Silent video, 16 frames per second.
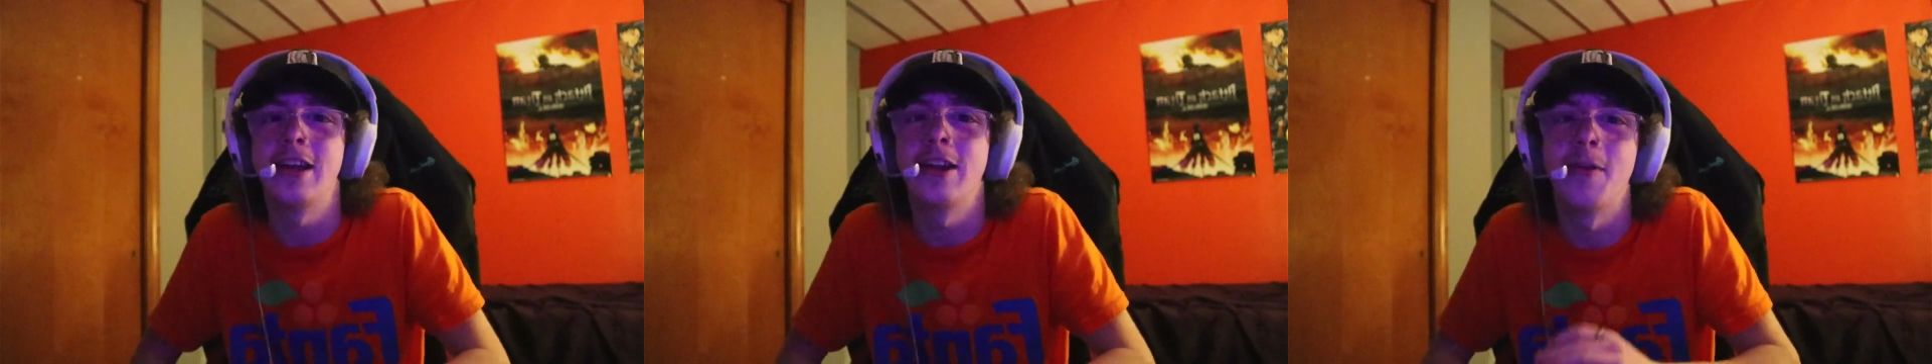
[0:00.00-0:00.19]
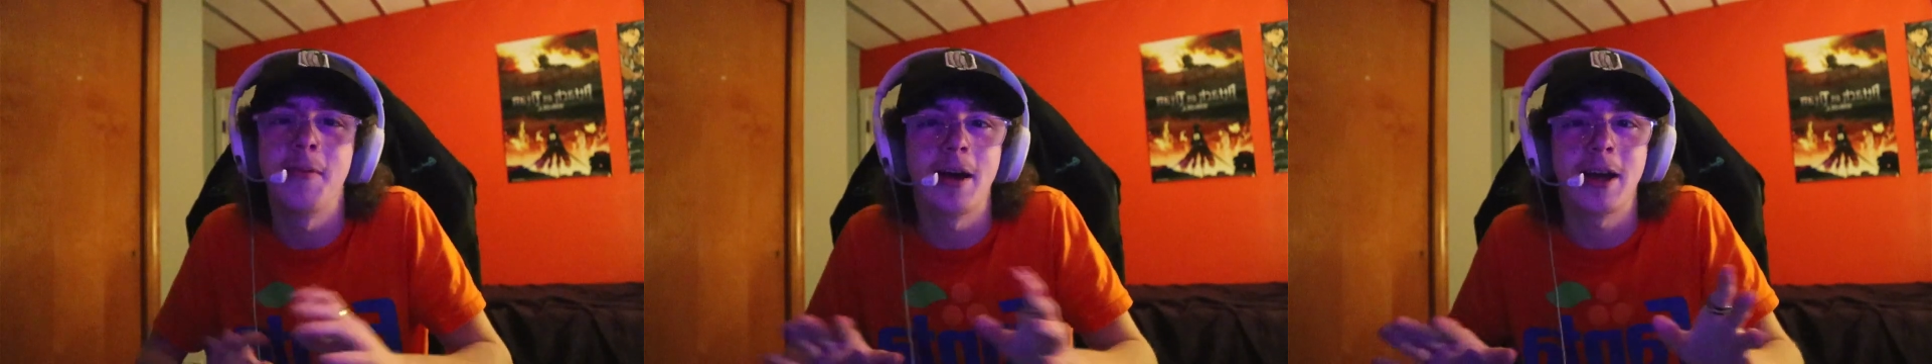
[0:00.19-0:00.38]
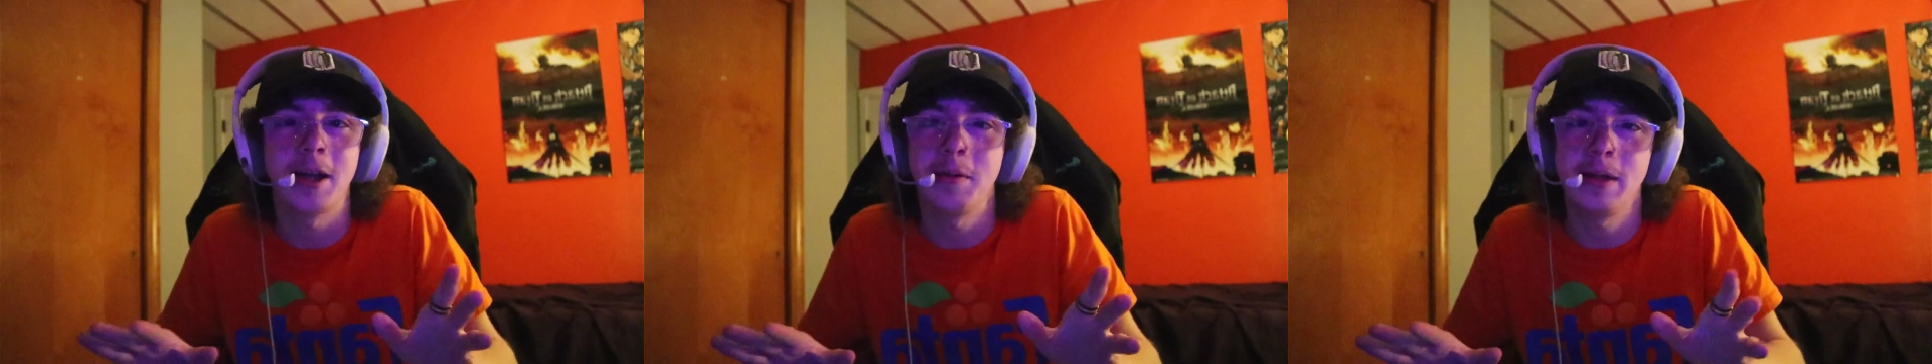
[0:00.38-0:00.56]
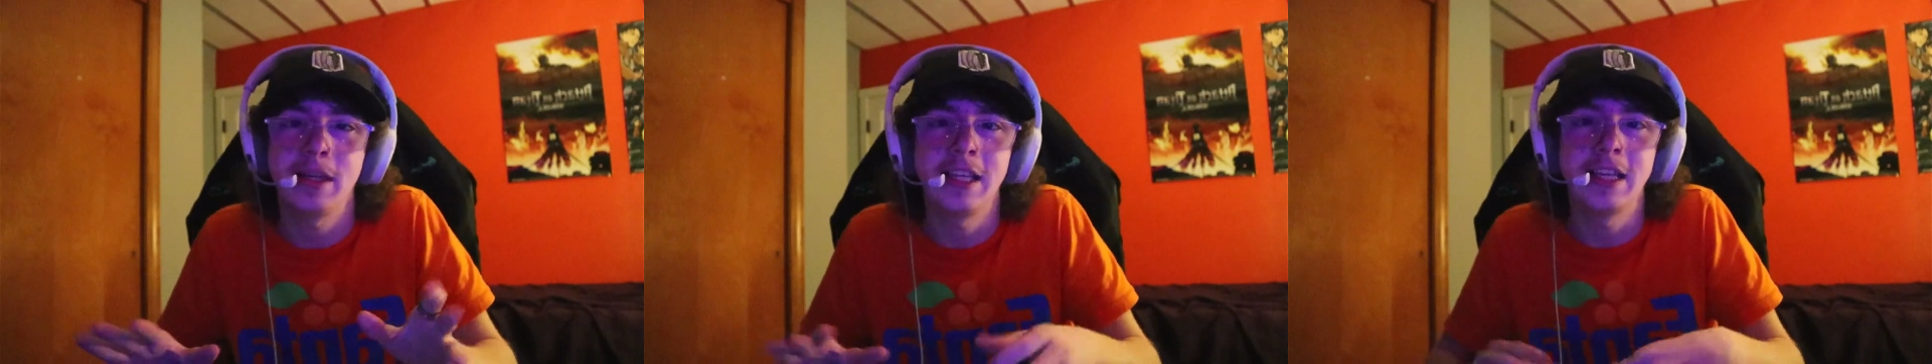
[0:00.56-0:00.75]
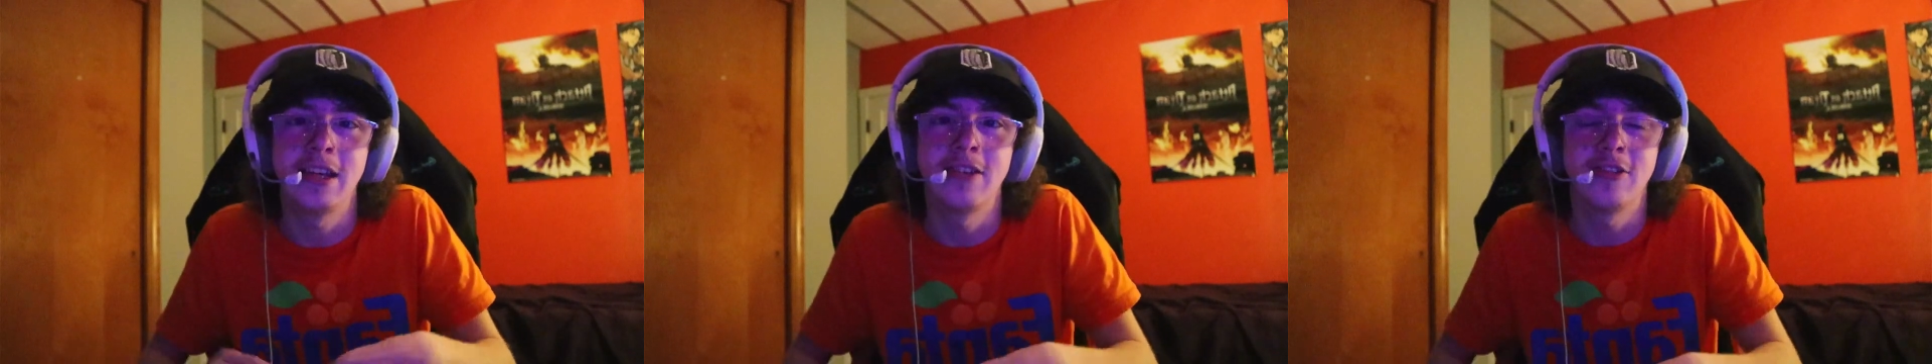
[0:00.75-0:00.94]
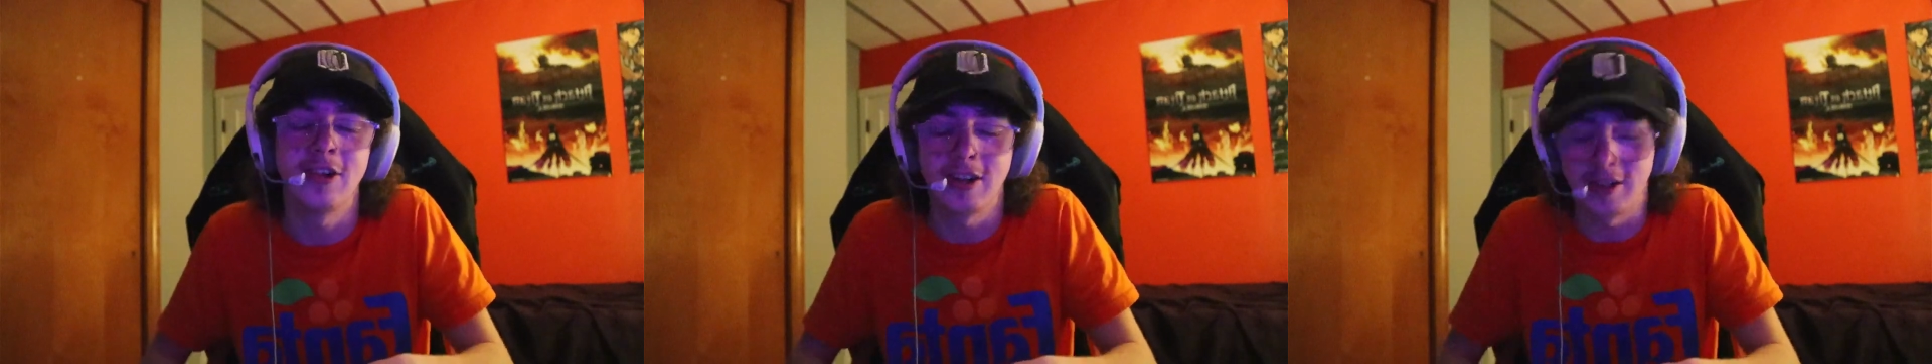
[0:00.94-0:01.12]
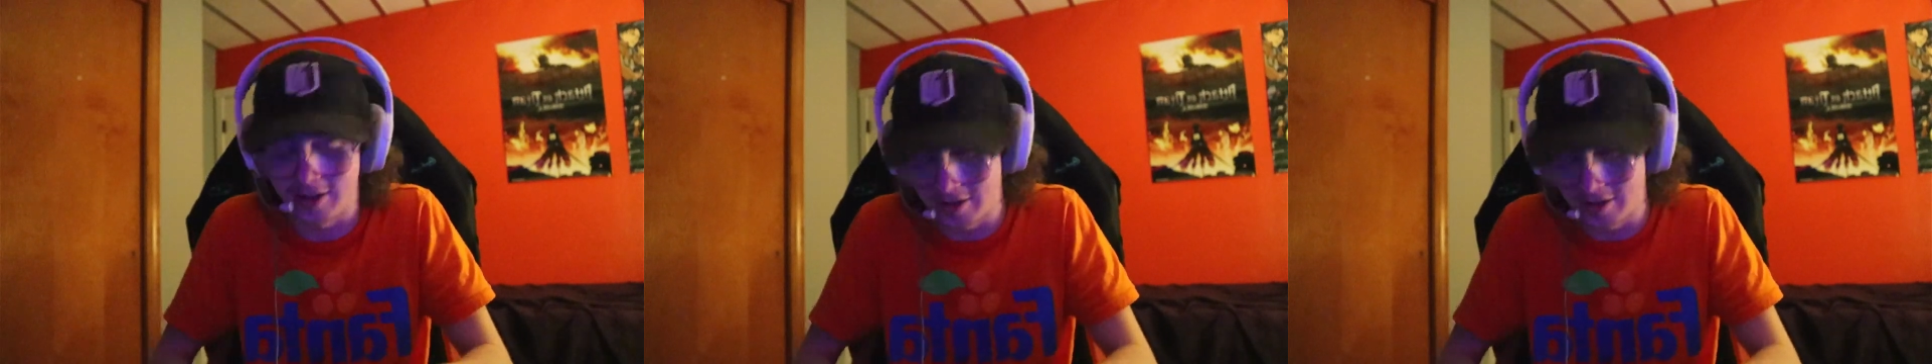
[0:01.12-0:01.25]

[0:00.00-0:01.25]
No, I'm not gonna be deconstructing.